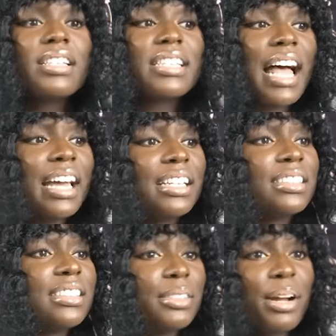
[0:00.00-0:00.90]

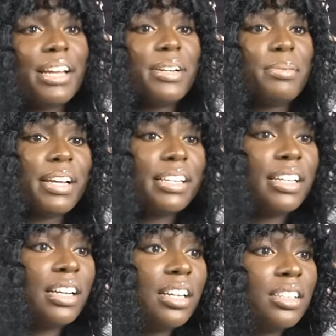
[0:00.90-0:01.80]
Siah, sit right here, man.
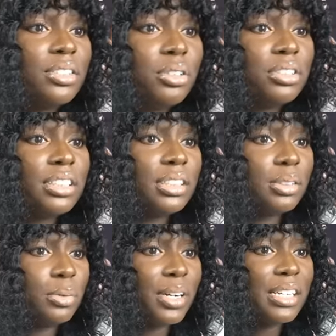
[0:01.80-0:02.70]
You don't see.
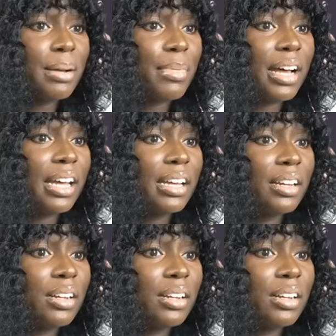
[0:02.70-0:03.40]
Where am I?